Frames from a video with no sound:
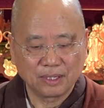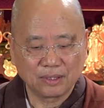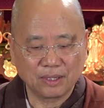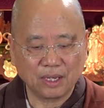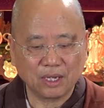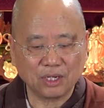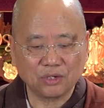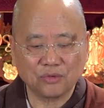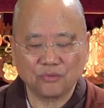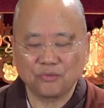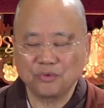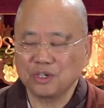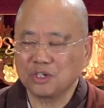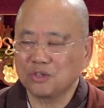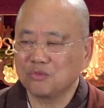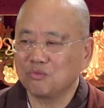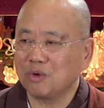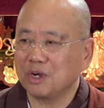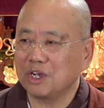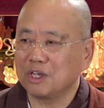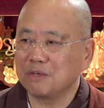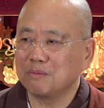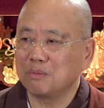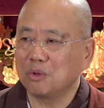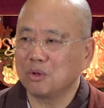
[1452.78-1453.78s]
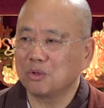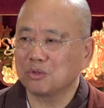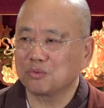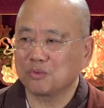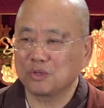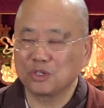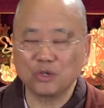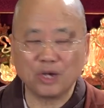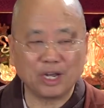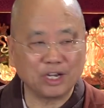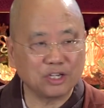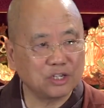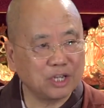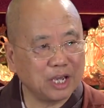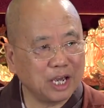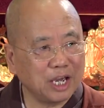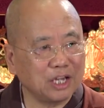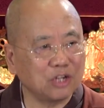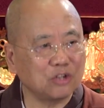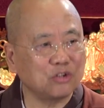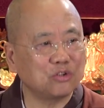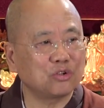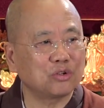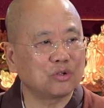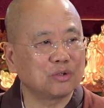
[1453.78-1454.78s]
That's the reason why when you
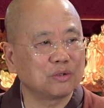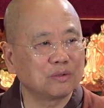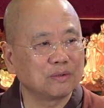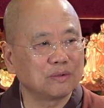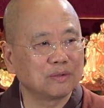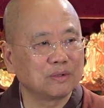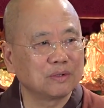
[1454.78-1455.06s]
attach,